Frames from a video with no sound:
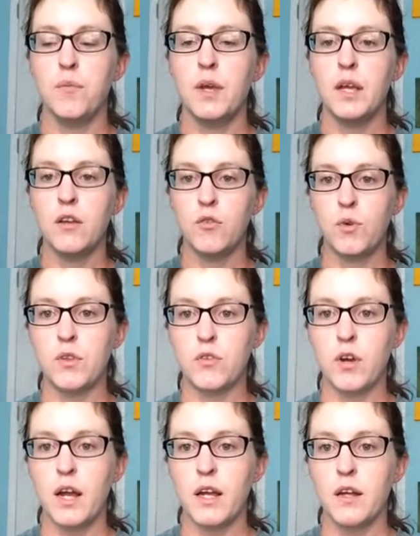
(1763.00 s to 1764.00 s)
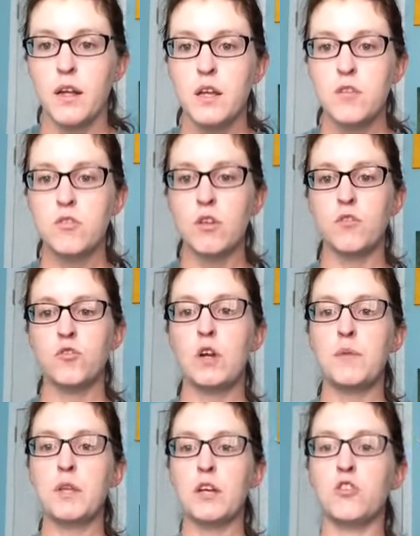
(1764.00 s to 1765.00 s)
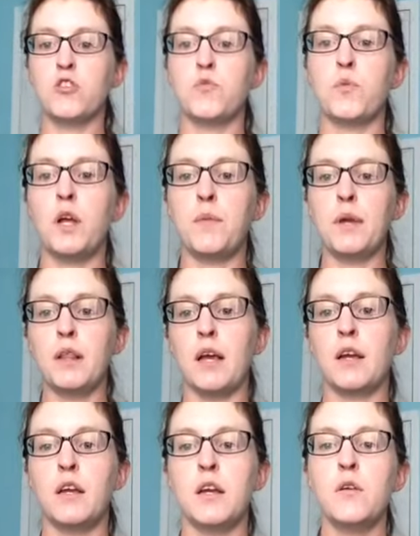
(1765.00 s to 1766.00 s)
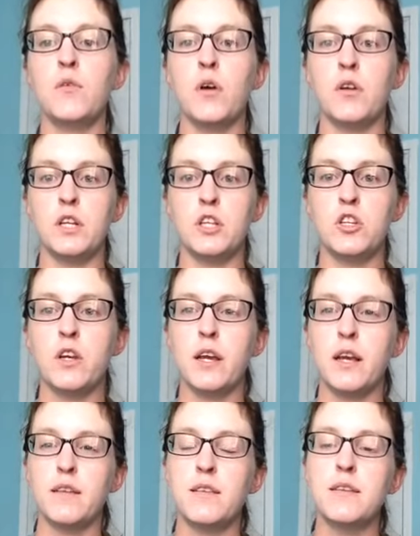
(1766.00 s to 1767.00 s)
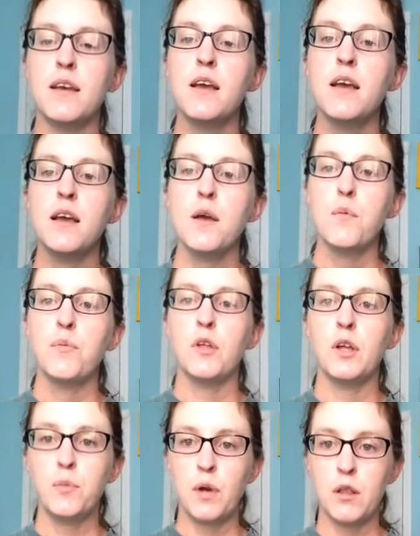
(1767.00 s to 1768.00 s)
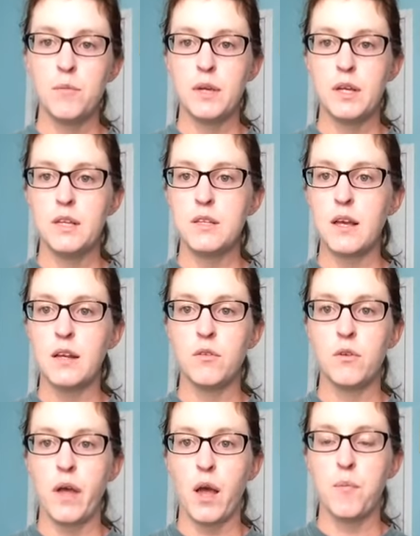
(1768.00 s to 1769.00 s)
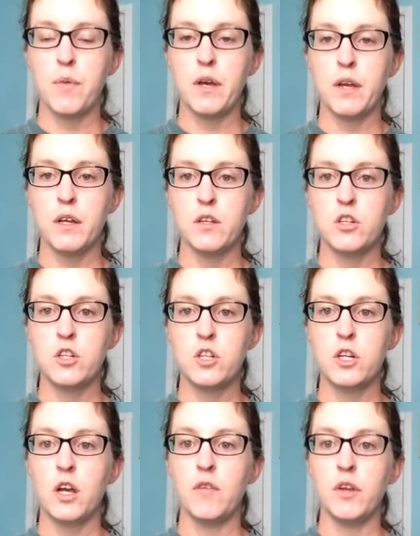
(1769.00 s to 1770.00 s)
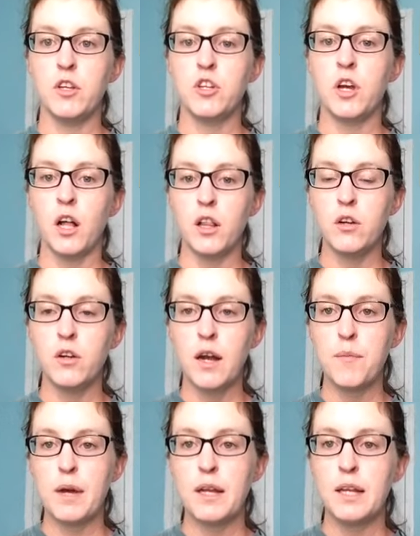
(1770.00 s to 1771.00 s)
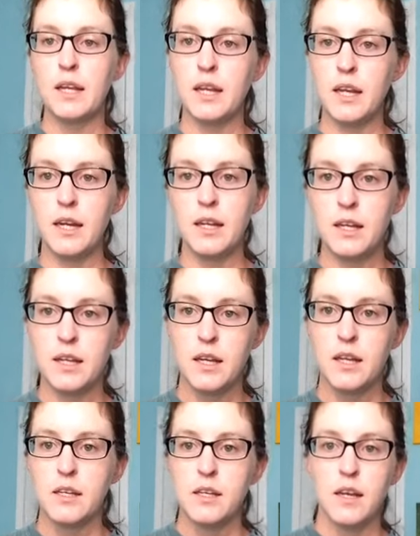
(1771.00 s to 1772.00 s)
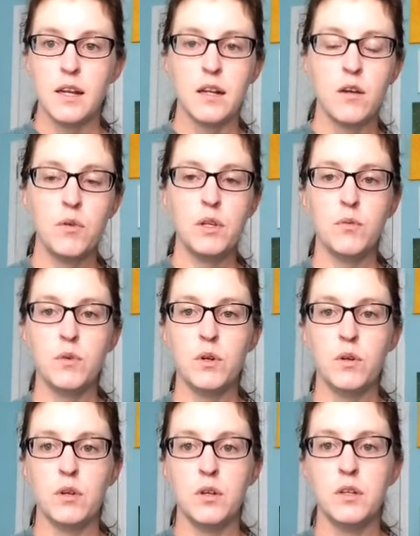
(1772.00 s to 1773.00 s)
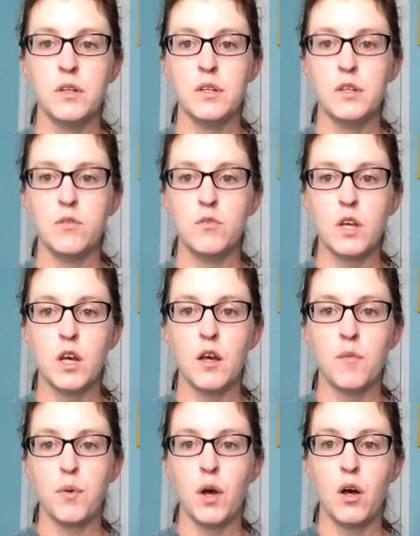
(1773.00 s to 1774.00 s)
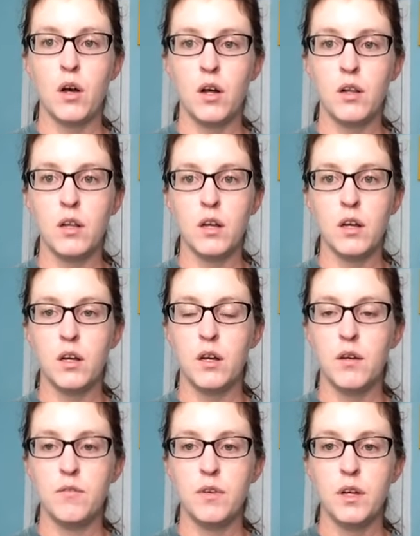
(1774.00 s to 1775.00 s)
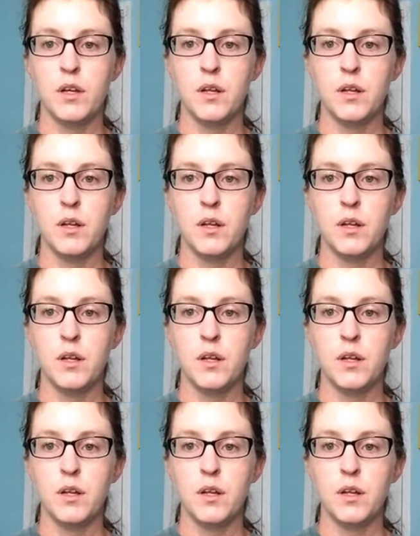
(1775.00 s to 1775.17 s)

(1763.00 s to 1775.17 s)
end with gray. So the stripe sections would probably be like on his chest. The only problem is I don't know how much of each color I might need. And I don't really want to use up all of